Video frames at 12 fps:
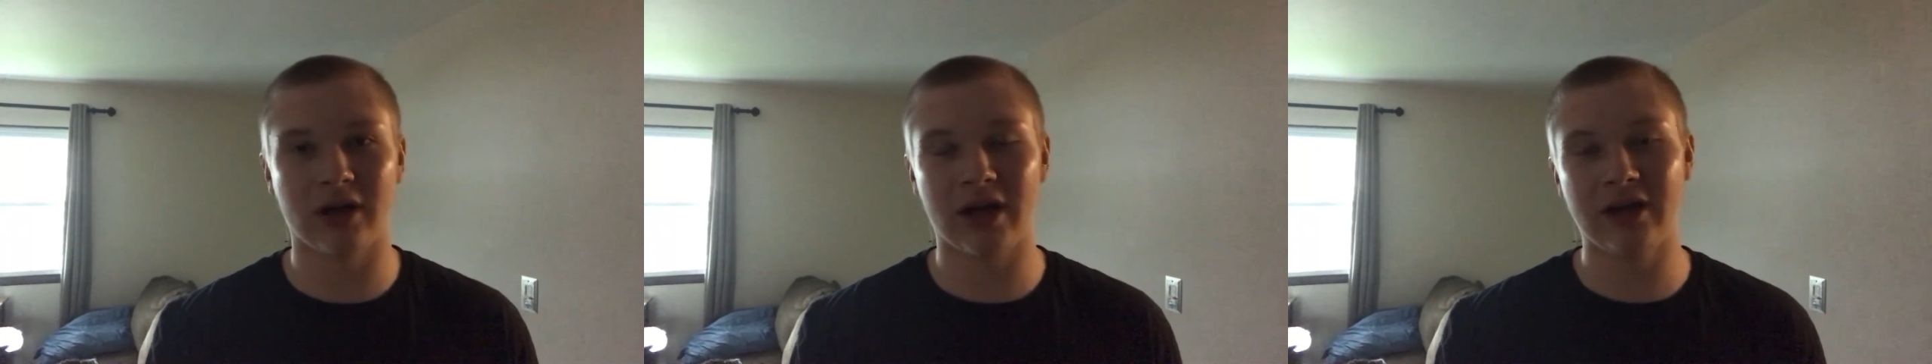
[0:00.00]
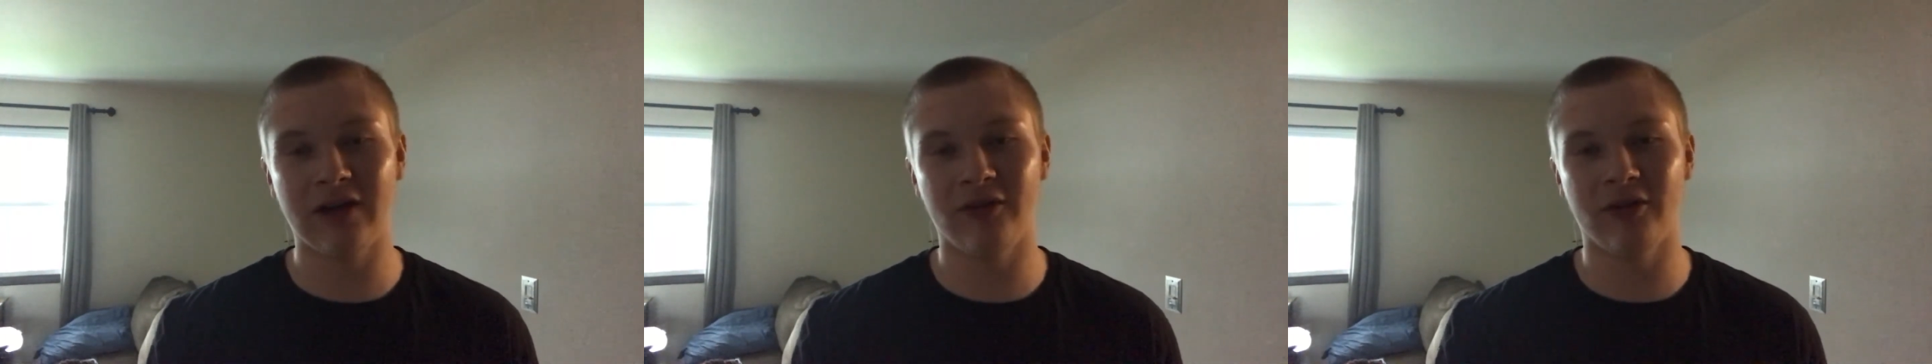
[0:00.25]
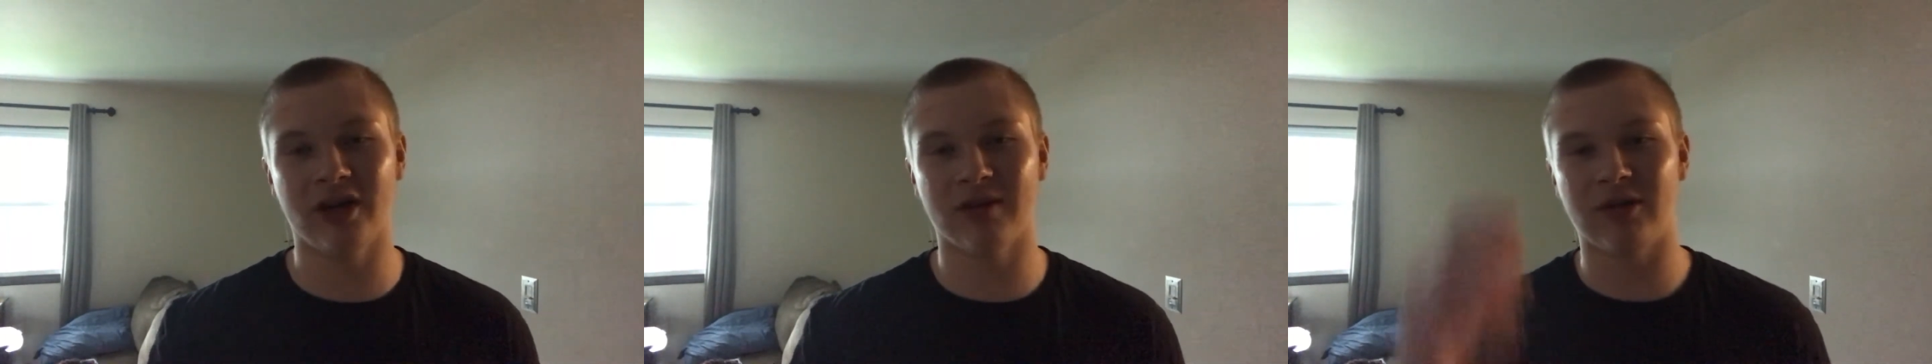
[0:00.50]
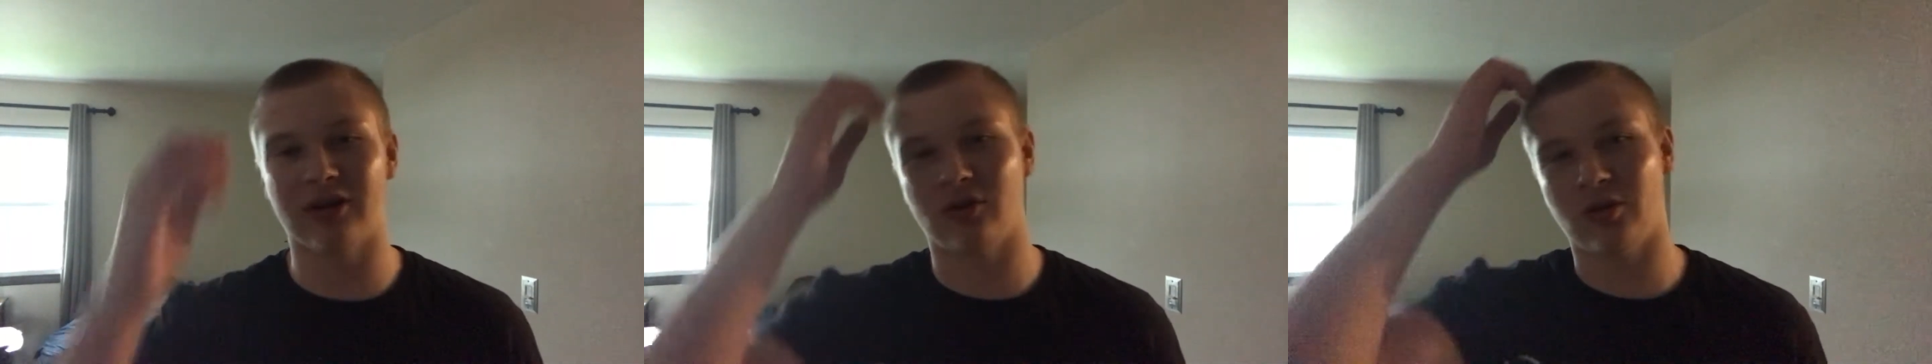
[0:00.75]
I definitely
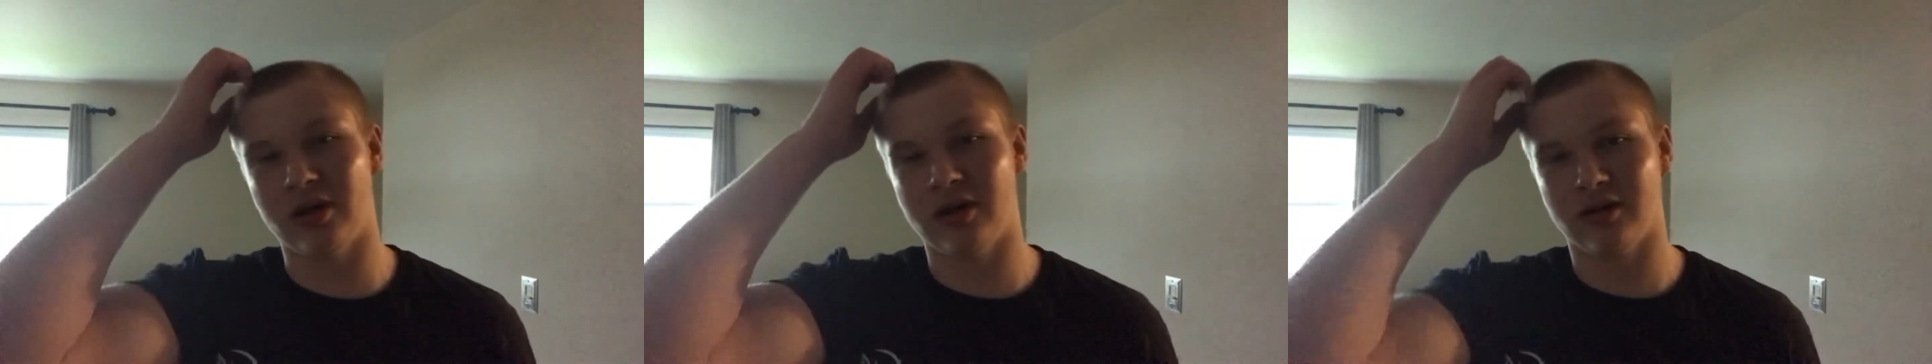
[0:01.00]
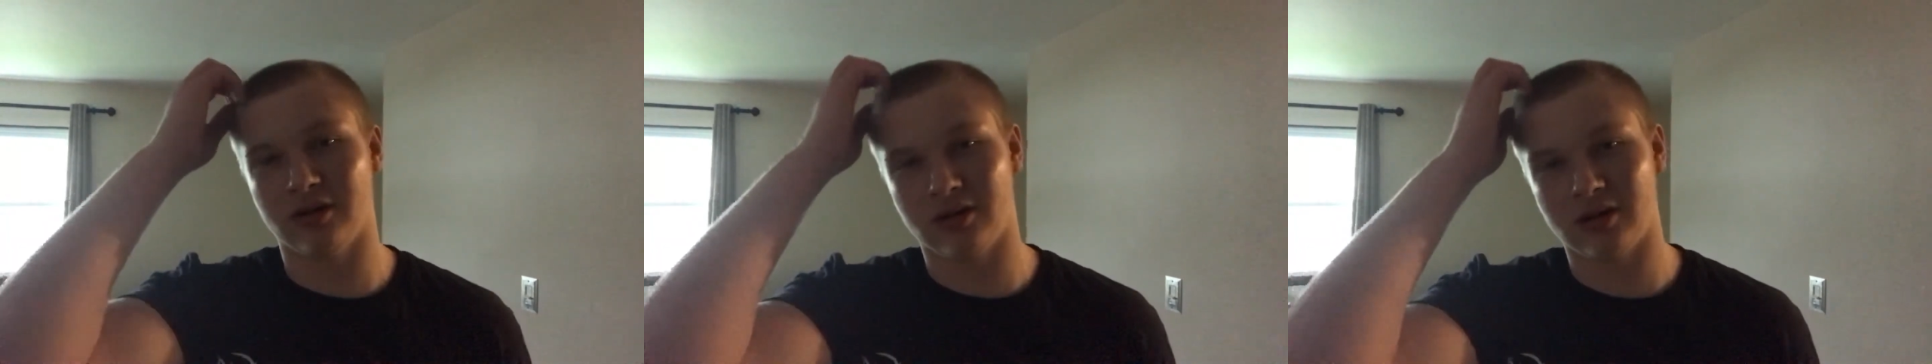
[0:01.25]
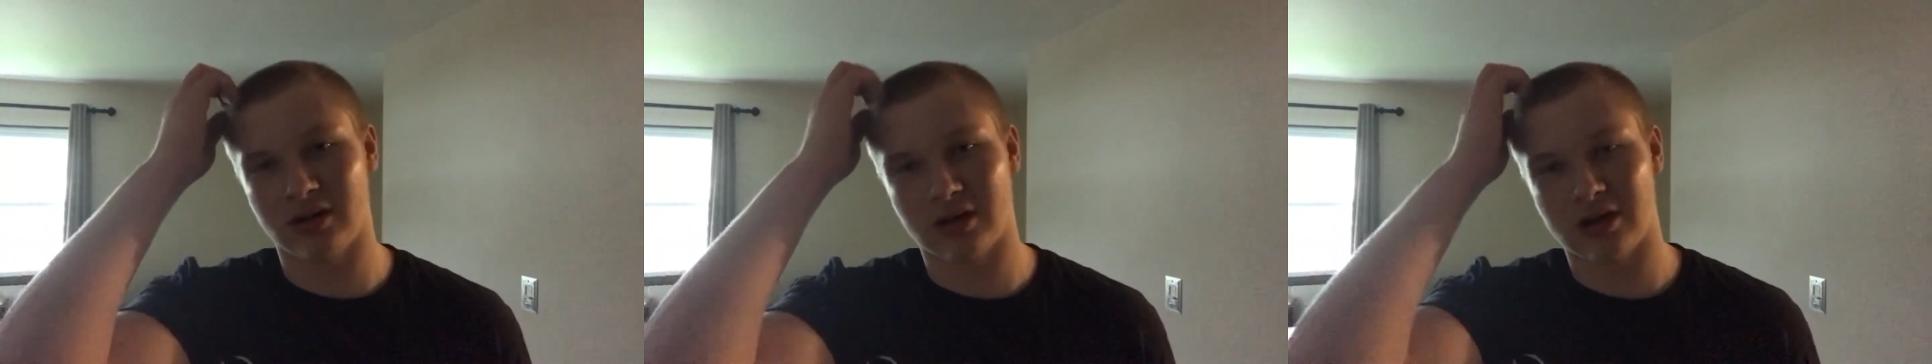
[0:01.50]
recommend Quaker.